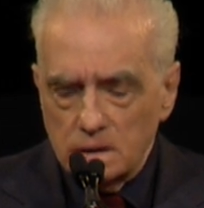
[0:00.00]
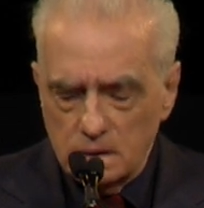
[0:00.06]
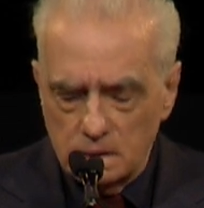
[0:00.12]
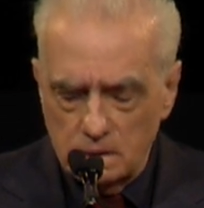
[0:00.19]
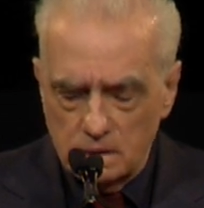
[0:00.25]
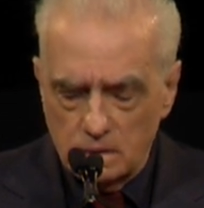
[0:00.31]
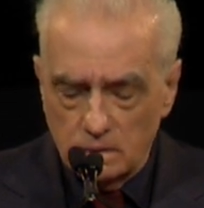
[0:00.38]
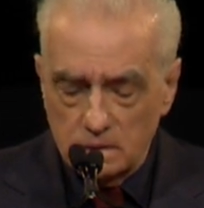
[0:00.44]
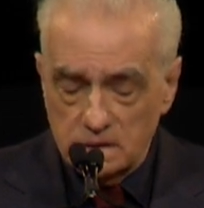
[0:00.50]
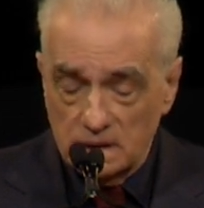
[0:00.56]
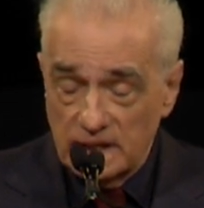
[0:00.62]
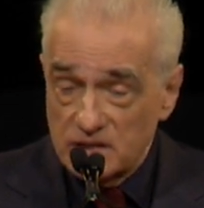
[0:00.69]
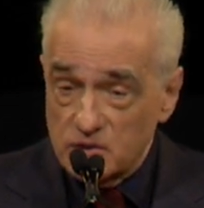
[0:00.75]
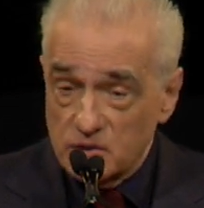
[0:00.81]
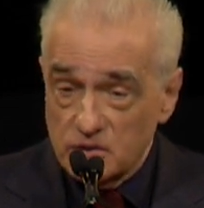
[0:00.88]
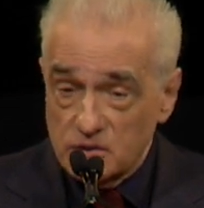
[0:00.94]
you know,
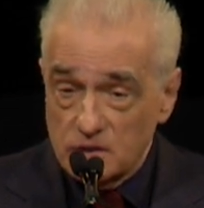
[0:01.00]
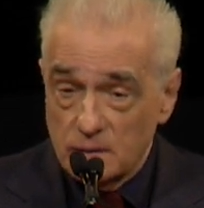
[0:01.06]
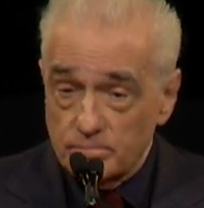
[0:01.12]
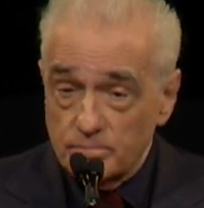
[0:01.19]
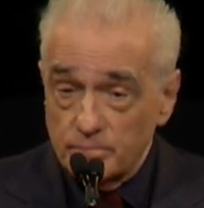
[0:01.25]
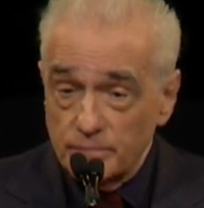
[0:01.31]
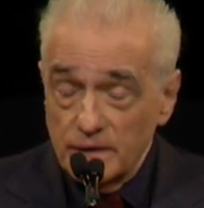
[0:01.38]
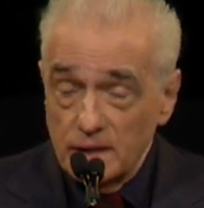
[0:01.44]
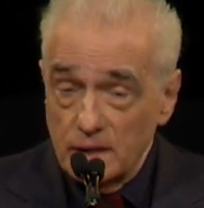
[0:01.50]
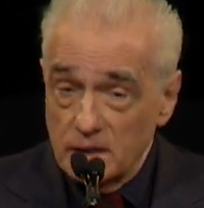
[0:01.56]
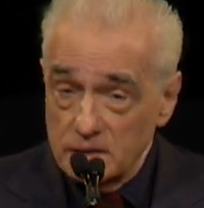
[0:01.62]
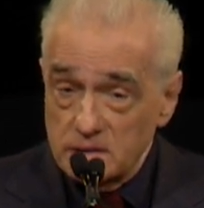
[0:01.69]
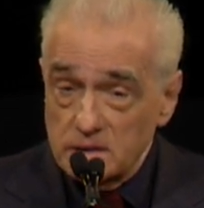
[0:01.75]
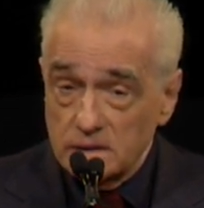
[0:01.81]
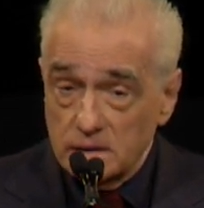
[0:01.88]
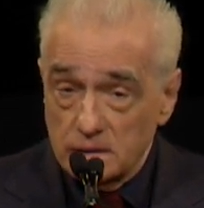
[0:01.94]

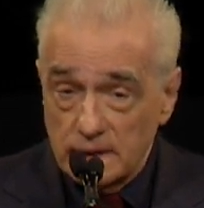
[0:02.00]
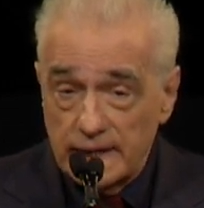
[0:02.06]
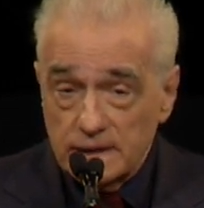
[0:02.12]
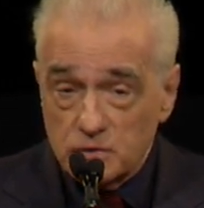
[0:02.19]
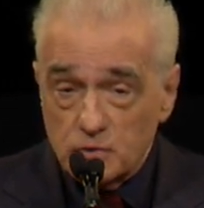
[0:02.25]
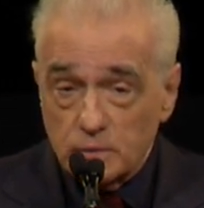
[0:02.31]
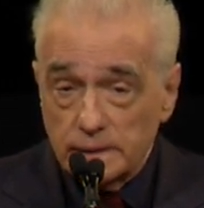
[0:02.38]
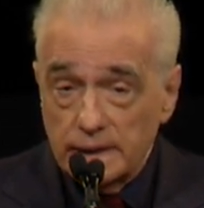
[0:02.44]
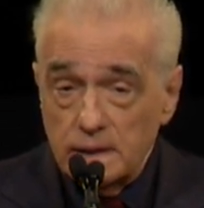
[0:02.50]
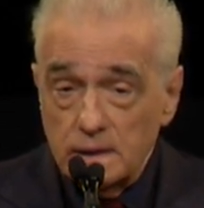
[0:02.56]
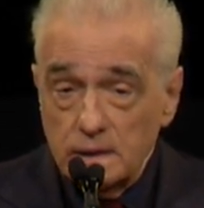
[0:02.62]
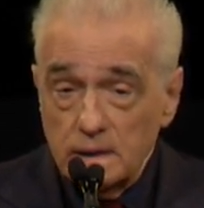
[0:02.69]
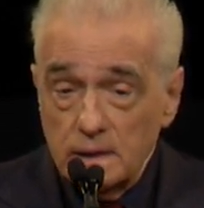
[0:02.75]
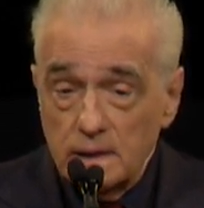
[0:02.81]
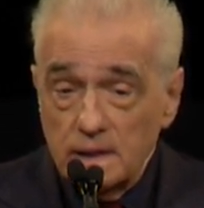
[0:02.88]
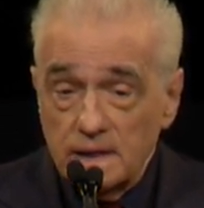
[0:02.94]
until actually
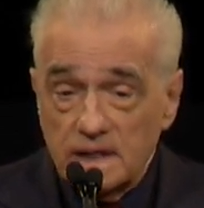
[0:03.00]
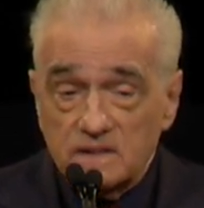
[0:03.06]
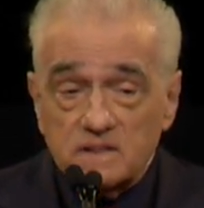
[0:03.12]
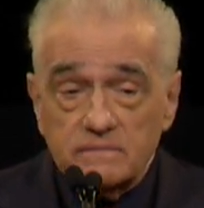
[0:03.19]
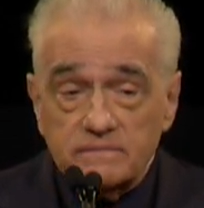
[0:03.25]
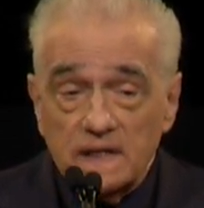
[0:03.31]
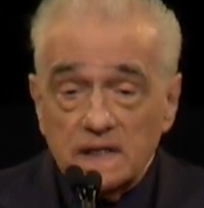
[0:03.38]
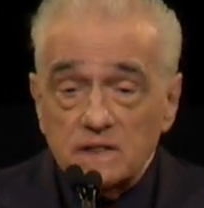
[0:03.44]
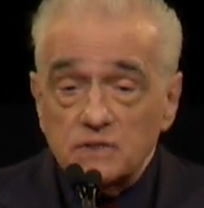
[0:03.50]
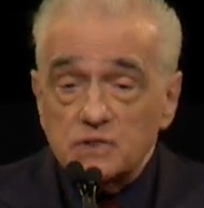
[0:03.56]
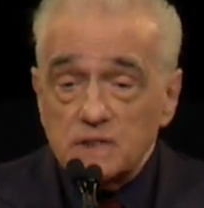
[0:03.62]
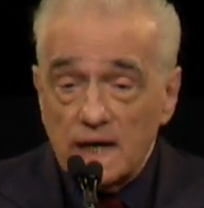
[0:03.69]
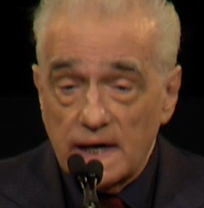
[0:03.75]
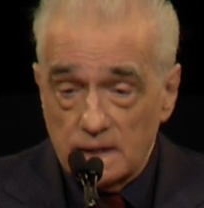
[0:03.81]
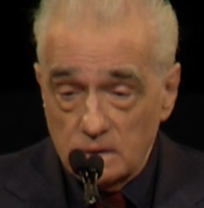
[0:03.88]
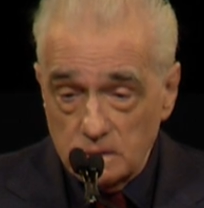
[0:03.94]
Cassavetes'
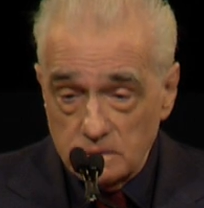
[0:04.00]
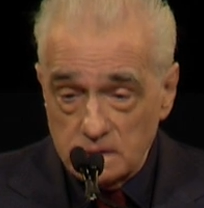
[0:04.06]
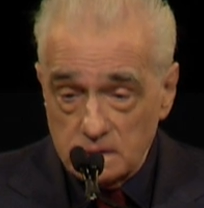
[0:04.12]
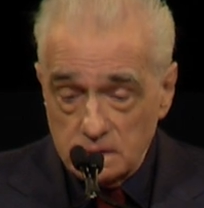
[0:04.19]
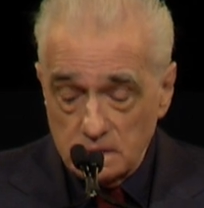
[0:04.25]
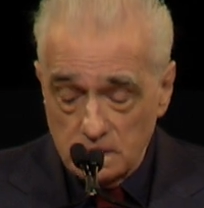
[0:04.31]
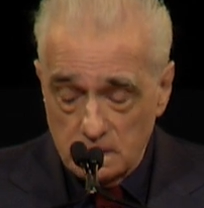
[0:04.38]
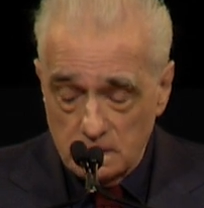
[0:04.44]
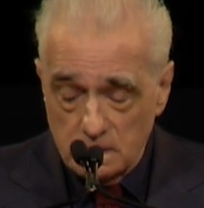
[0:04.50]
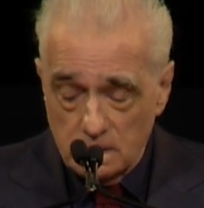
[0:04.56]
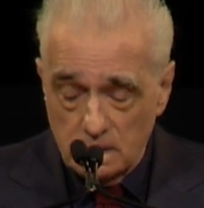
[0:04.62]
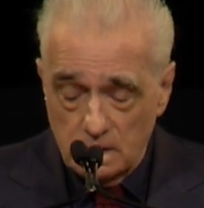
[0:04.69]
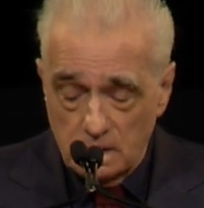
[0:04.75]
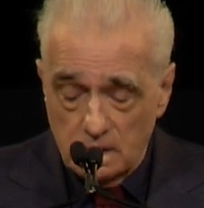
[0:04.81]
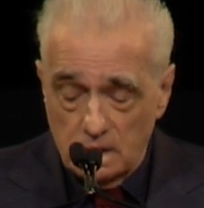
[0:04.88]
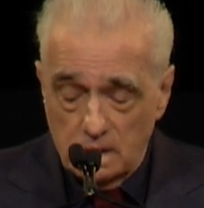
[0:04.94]
Shadows,
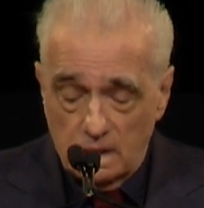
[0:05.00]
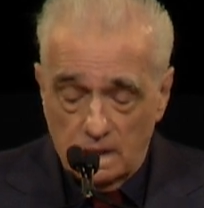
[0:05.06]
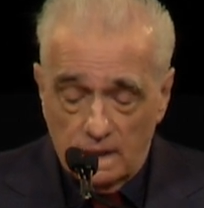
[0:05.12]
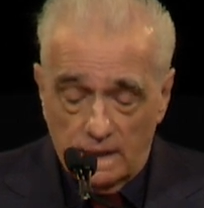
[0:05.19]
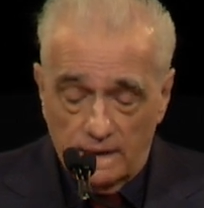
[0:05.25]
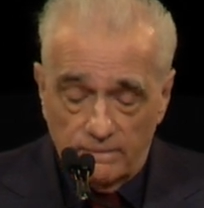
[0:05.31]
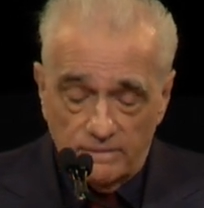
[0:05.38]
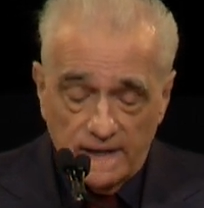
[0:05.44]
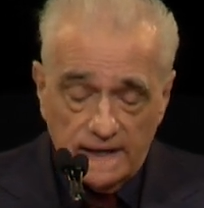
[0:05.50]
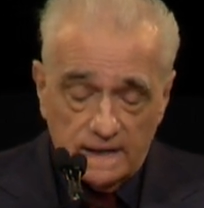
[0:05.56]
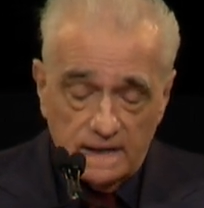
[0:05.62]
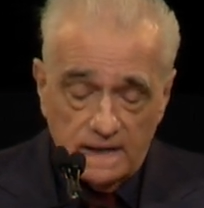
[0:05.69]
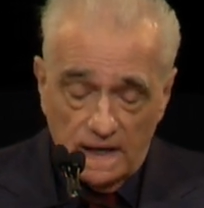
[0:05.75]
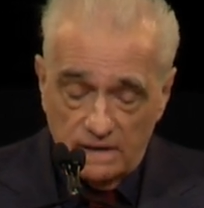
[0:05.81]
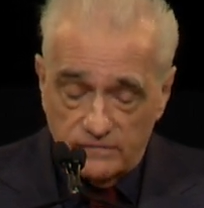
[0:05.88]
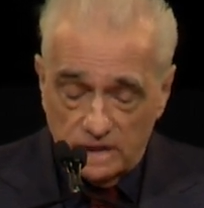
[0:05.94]
and that
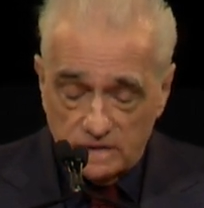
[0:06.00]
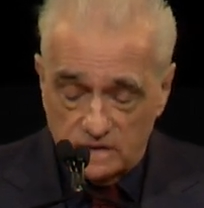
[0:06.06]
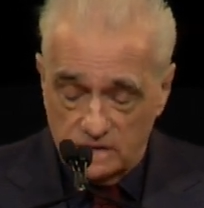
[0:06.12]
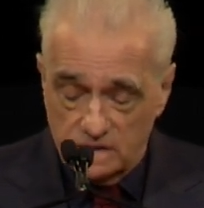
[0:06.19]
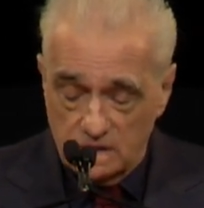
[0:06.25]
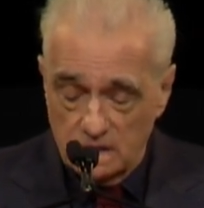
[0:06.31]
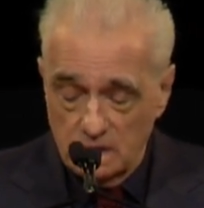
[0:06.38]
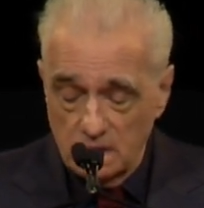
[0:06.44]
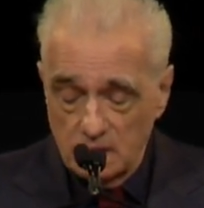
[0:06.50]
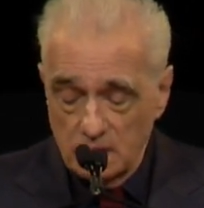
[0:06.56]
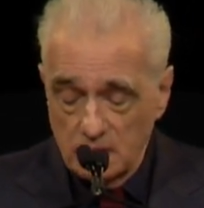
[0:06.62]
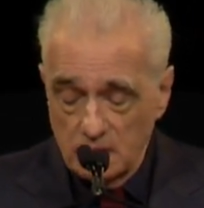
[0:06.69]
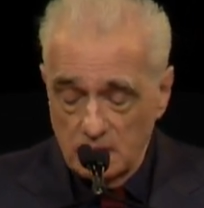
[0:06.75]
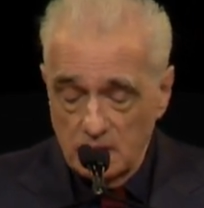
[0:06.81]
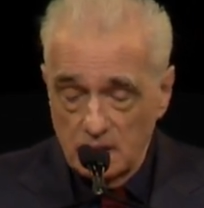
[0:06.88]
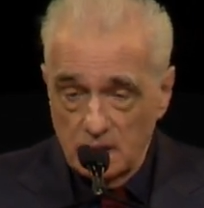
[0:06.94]
gave us
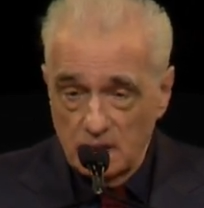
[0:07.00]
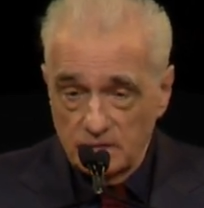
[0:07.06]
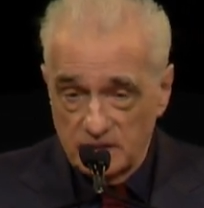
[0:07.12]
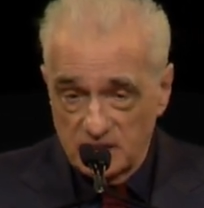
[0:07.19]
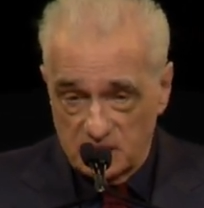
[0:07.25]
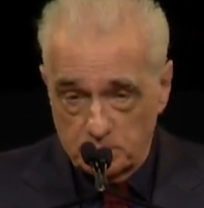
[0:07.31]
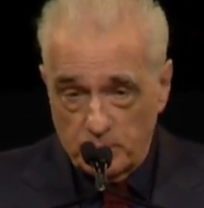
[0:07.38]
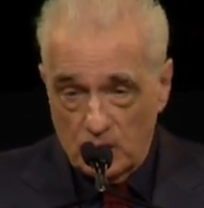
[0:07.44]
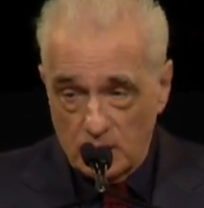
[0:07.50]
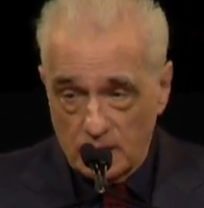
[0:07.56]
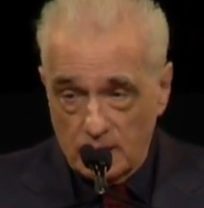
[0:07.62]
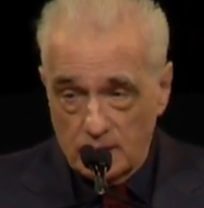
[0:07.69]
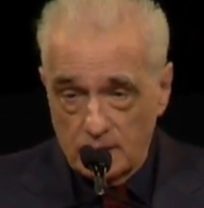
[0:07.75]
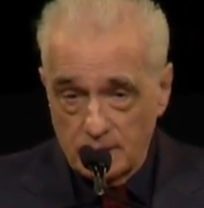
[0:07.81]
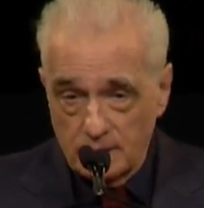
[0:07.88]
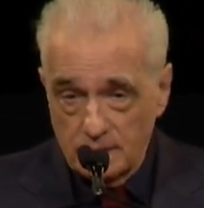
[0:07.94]
the
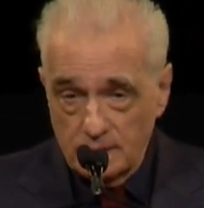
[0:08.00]
spark,